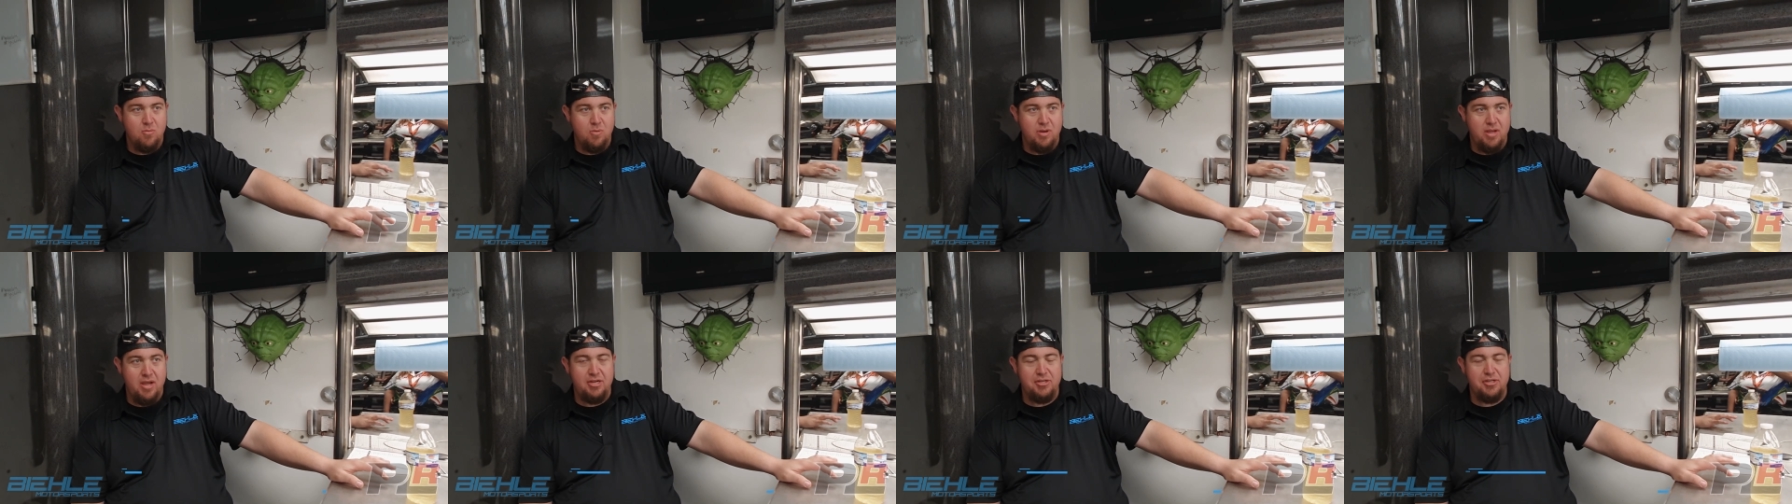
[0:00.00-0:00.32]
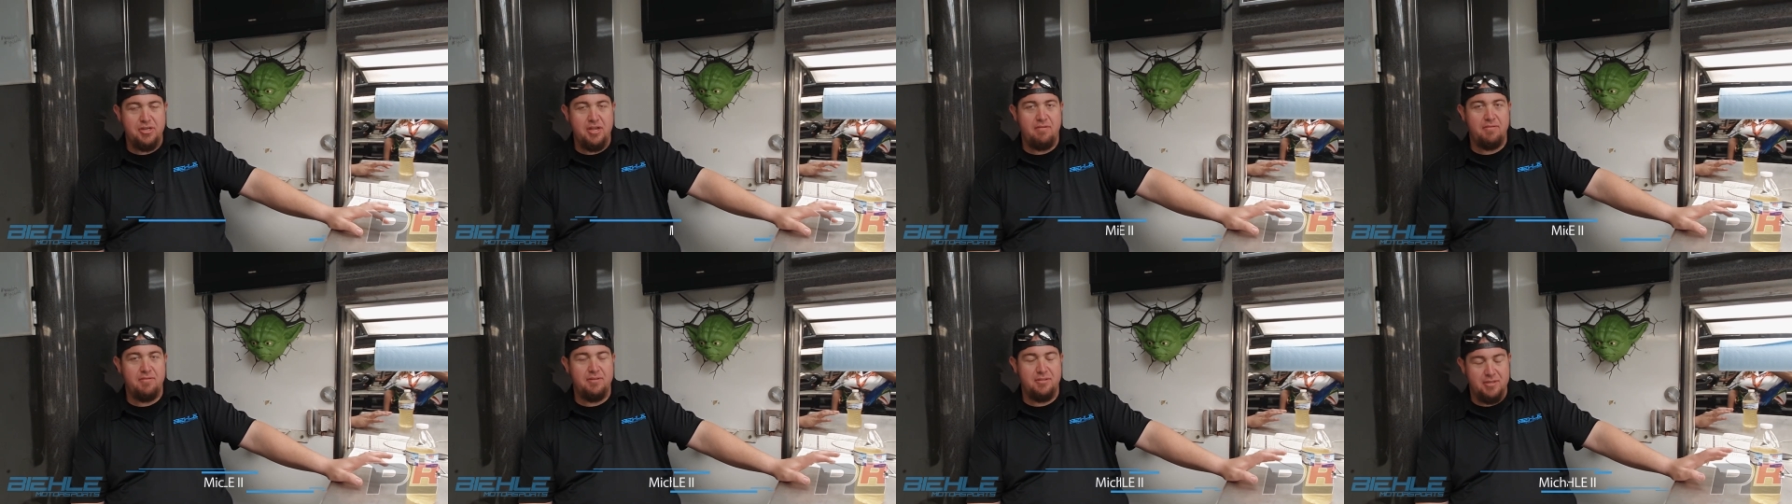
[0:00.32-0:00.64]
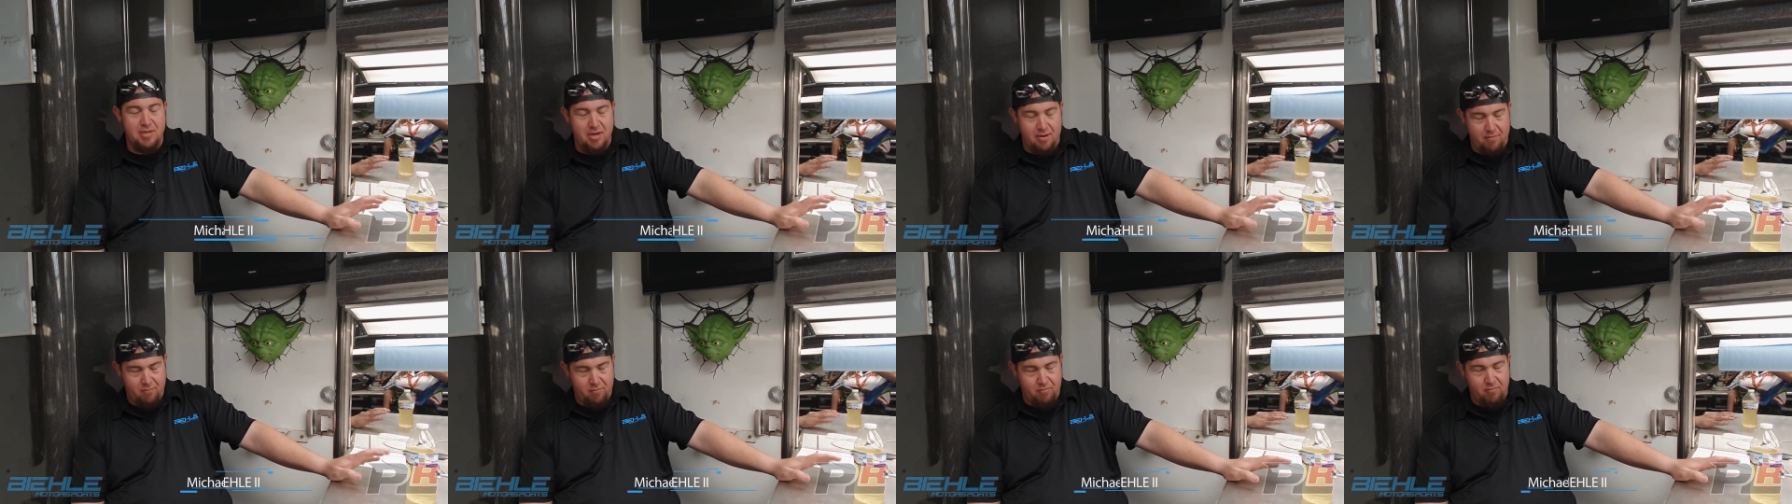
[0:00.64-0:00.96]
We actually have
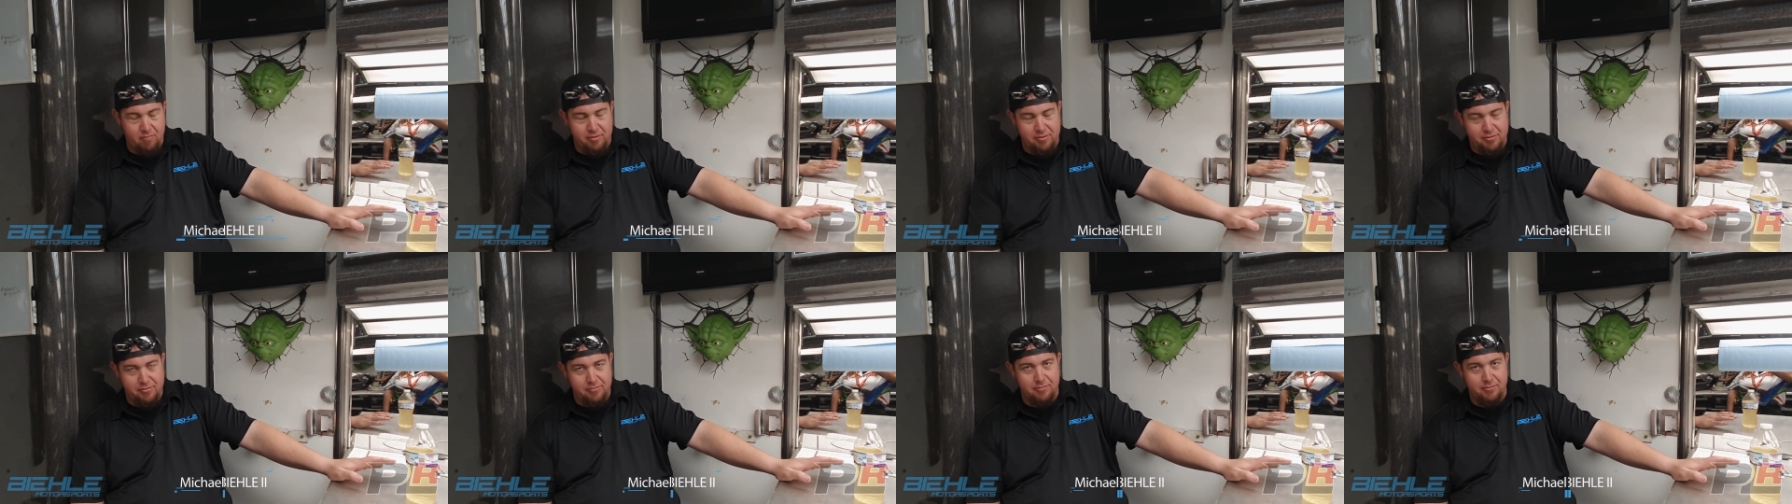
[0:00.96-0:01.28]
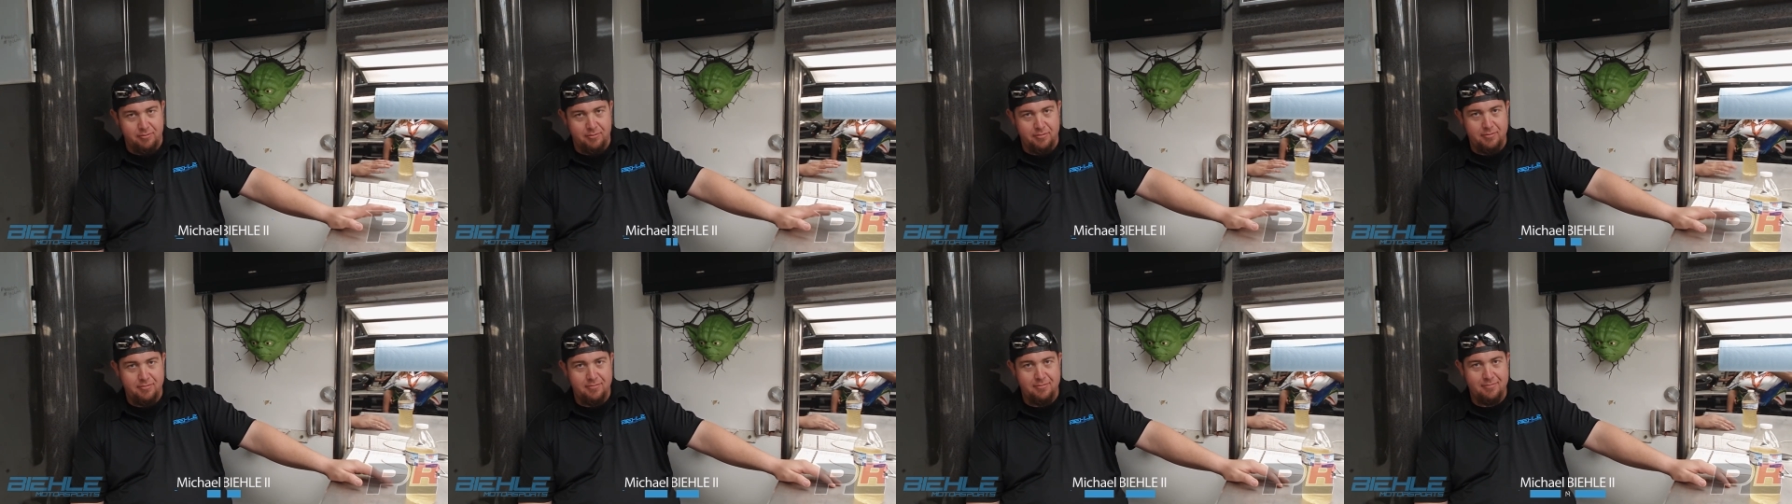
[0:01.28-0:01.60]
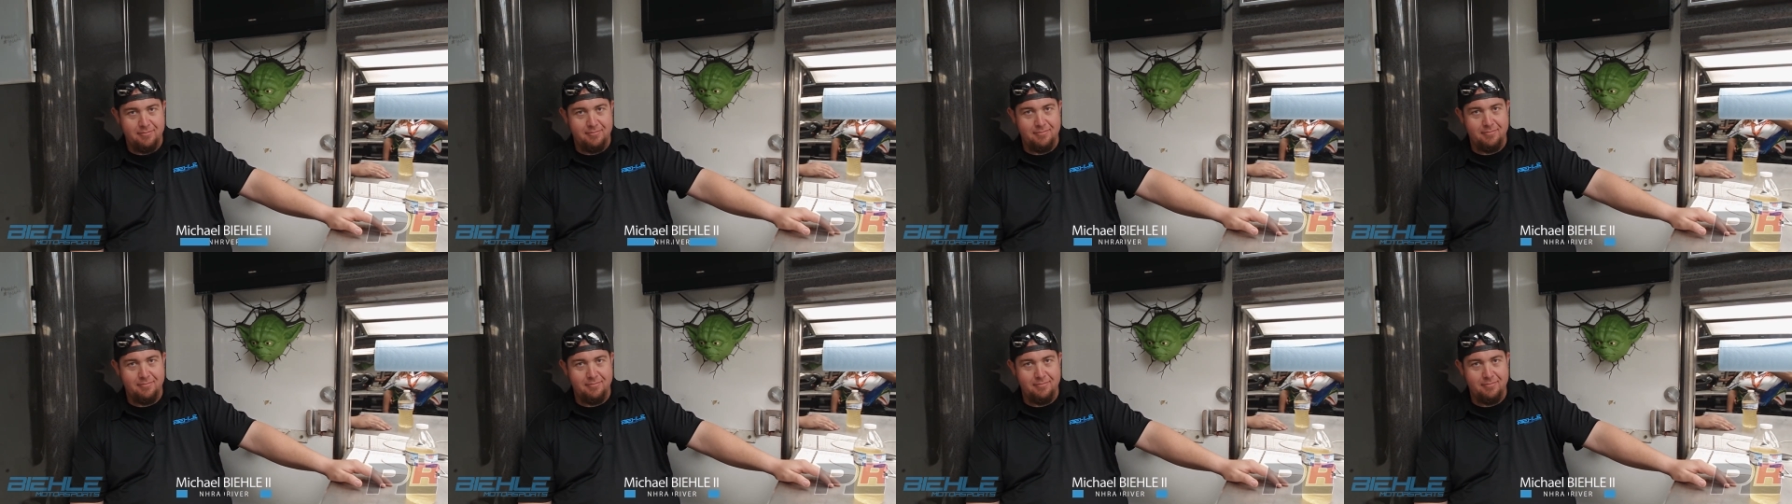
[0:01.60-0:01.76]
several rituals.